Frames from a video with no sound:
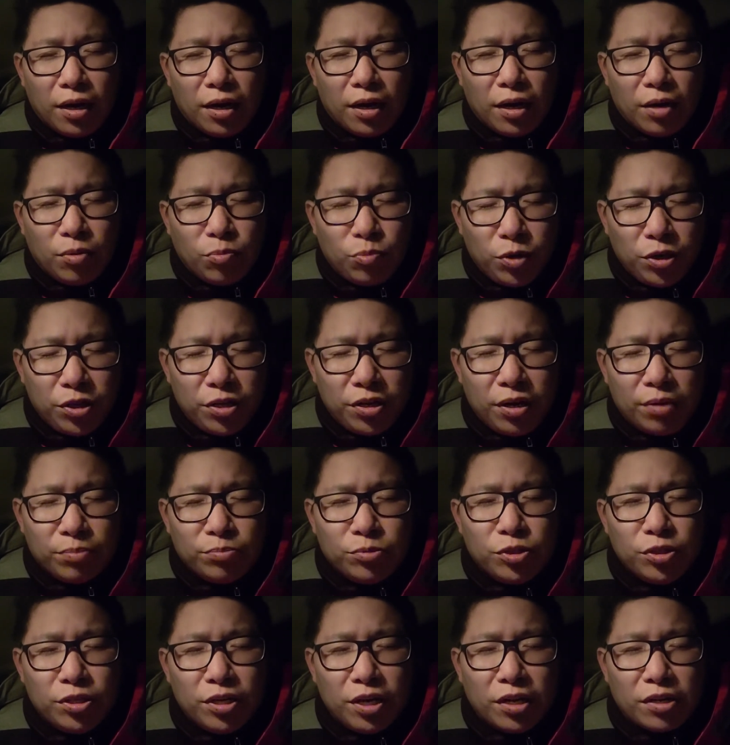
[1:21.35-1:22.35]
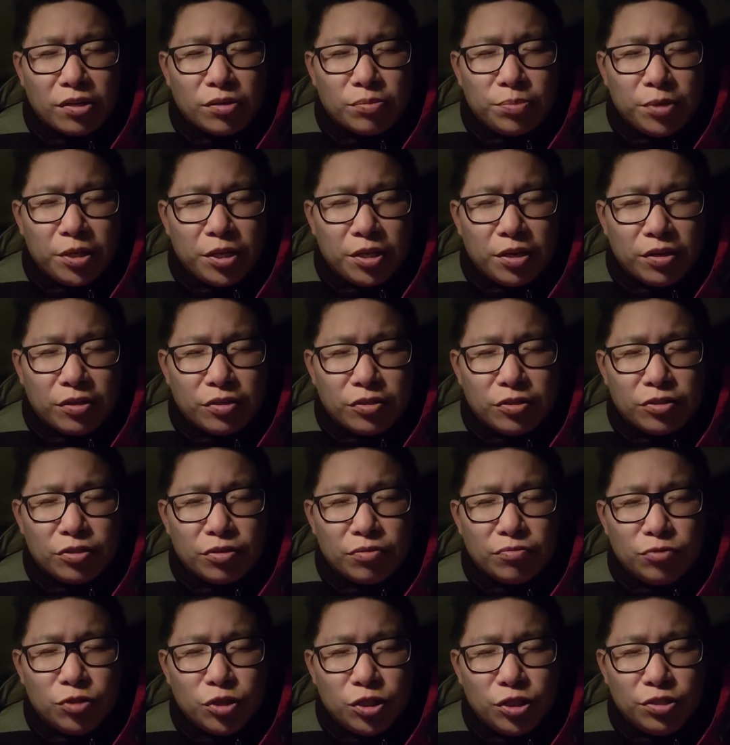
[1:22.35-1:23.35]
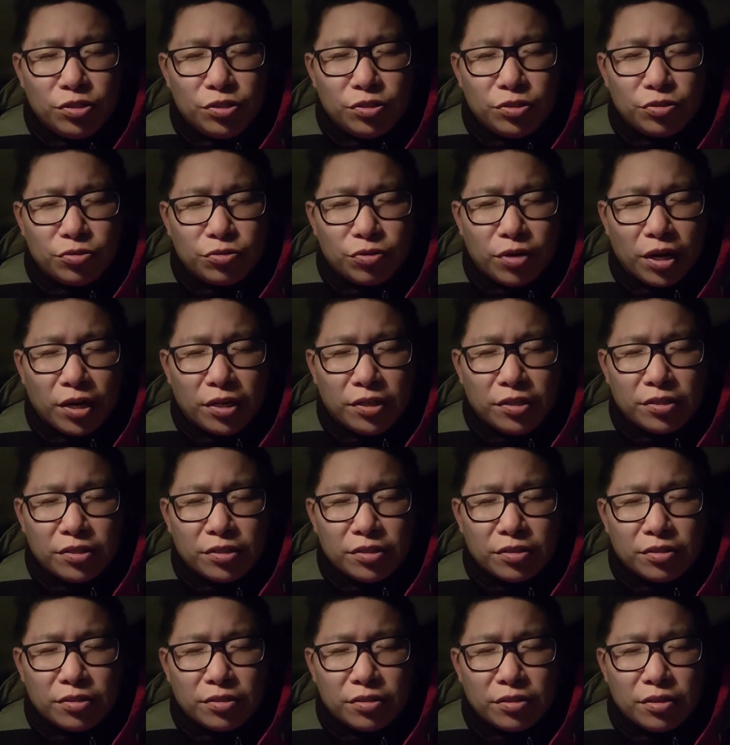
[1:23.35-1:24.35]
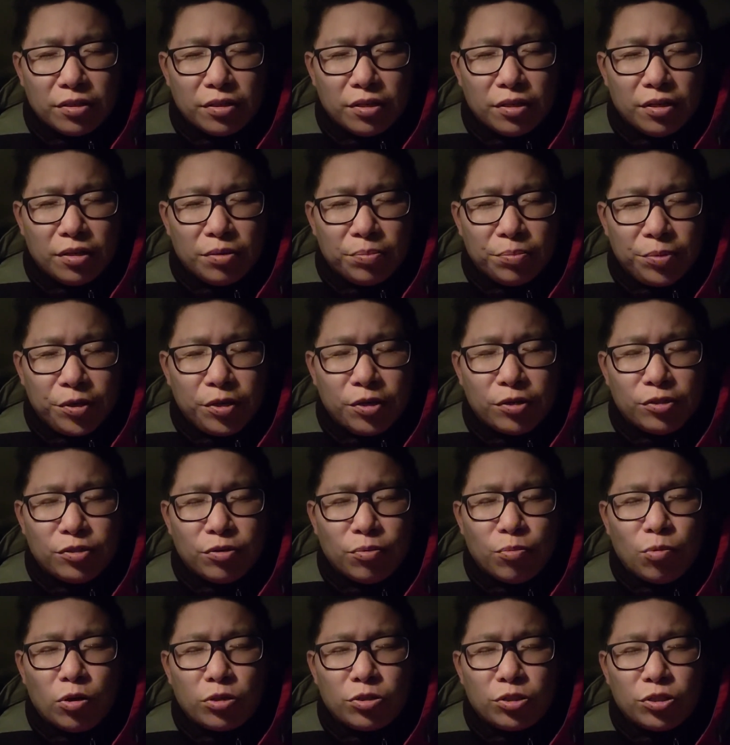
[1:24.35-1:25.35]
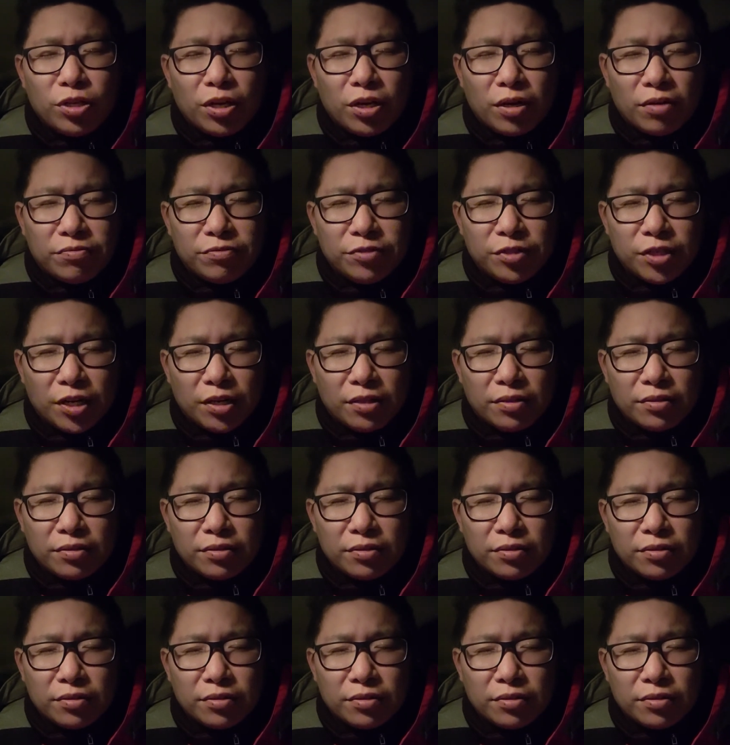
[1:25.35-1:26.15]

And we come together because of Jesus Christ, because of what you have done.